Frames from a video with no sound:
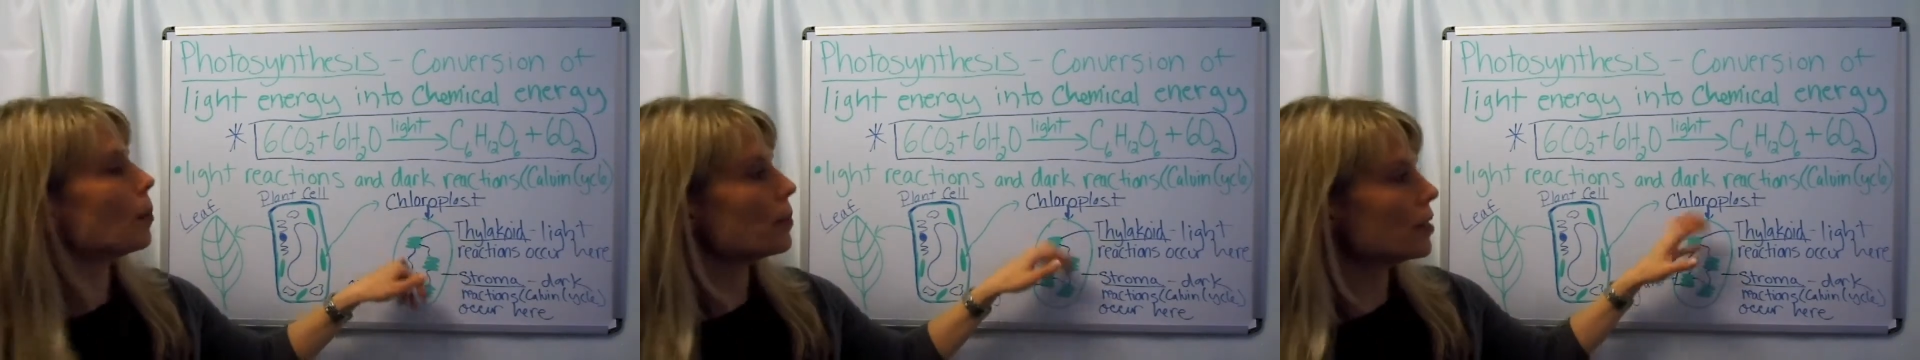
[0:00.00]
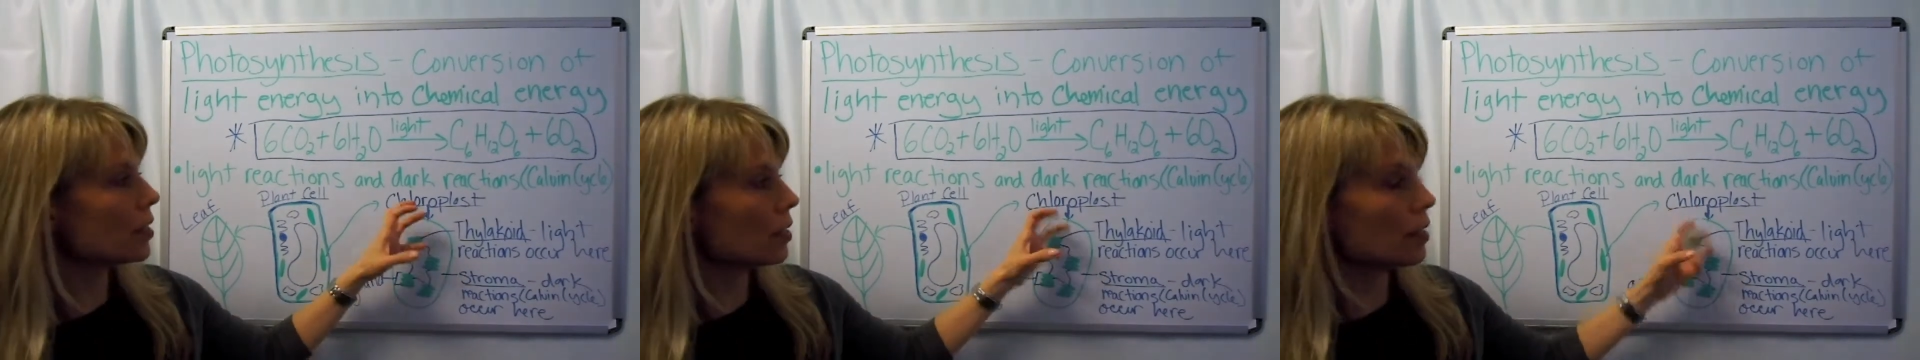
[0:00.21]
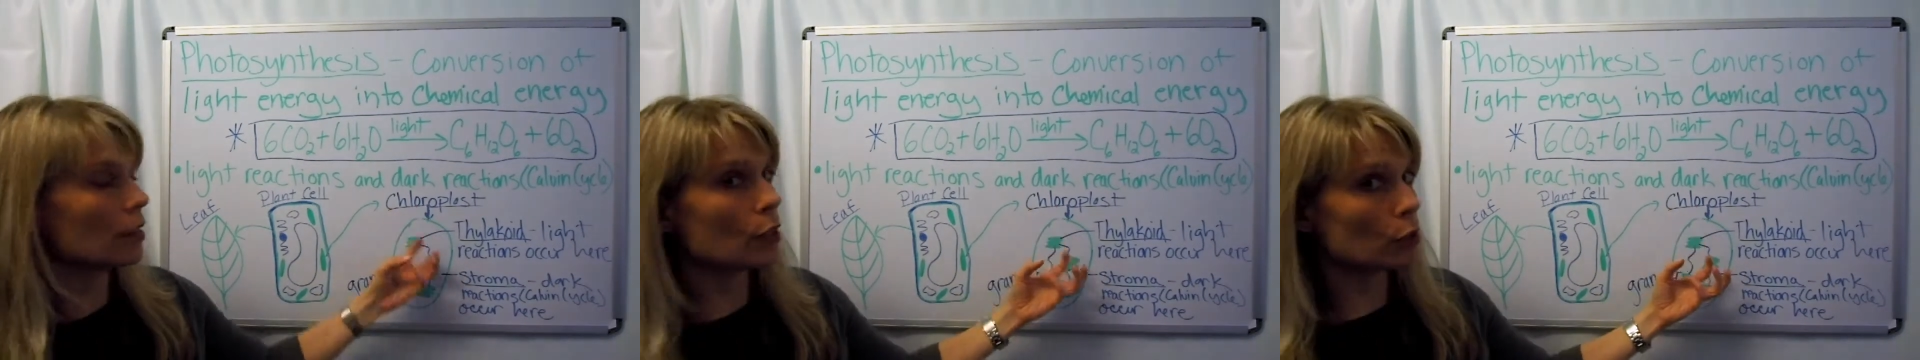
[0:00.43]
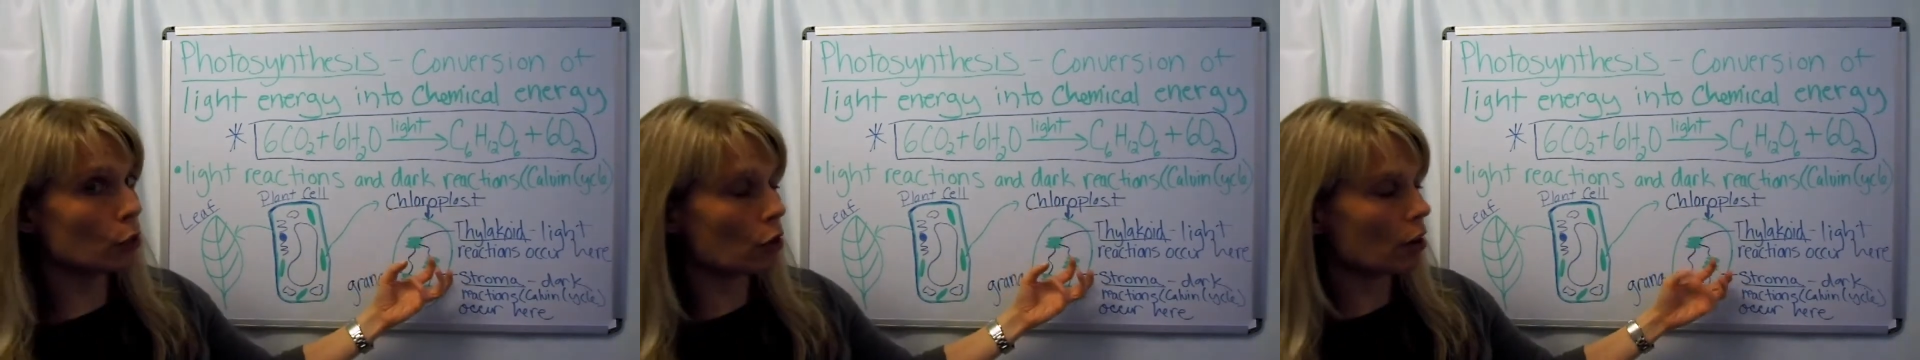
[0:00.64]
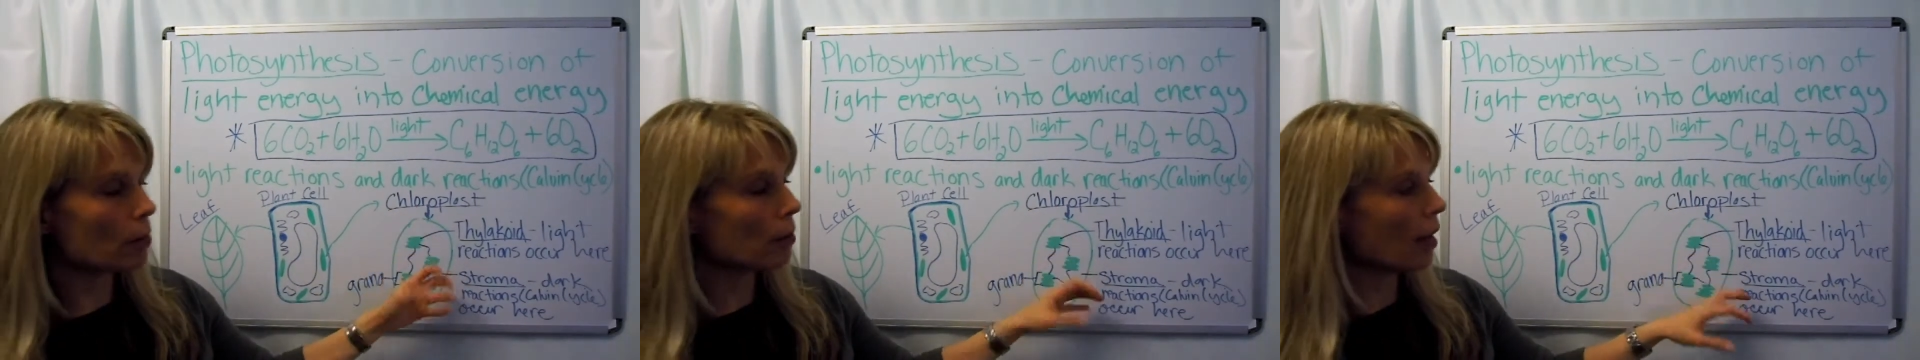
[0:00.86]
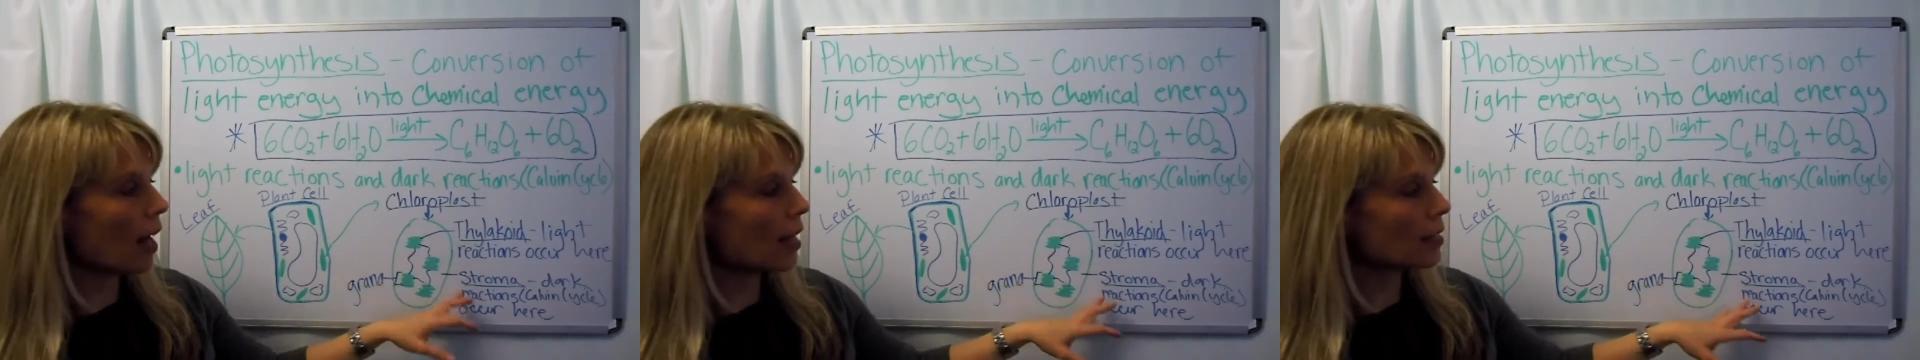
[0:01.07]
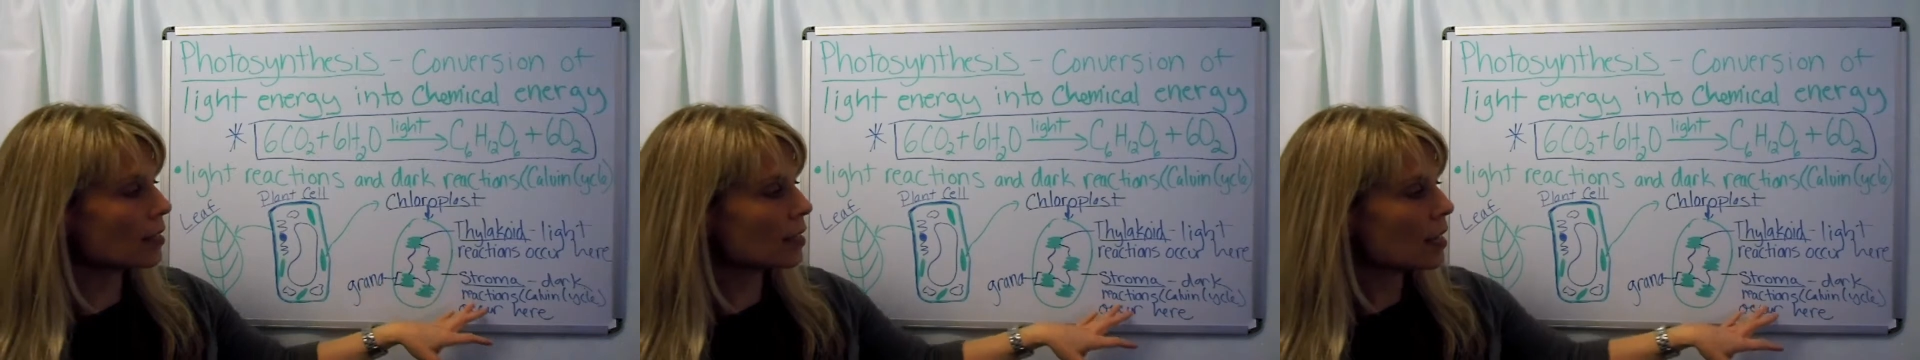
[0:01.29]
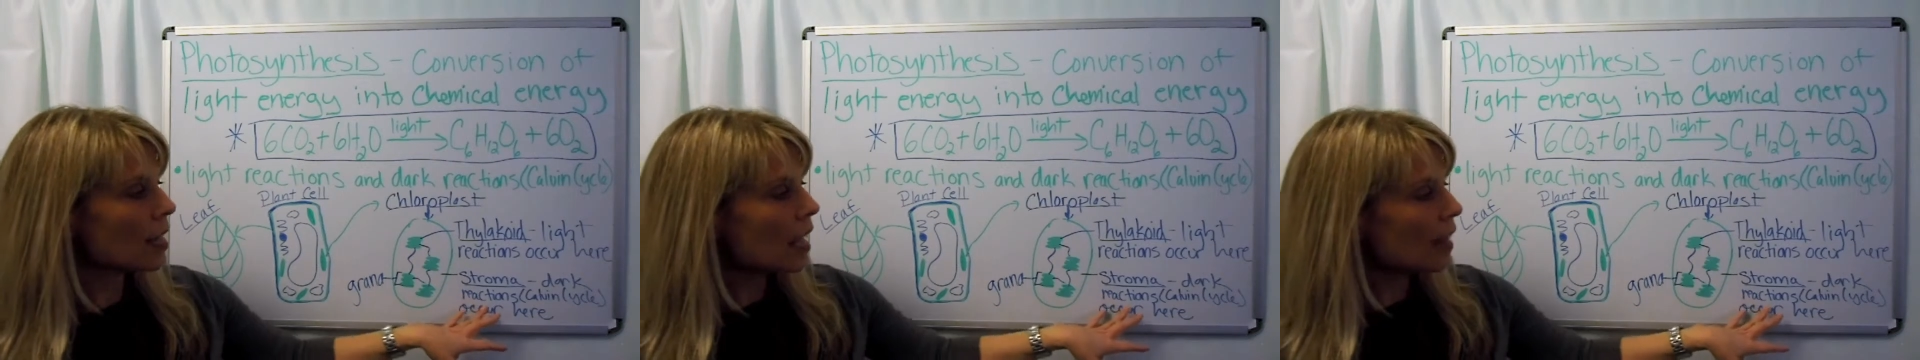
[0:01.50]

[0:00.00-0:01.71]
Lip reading: still in the chloroplast,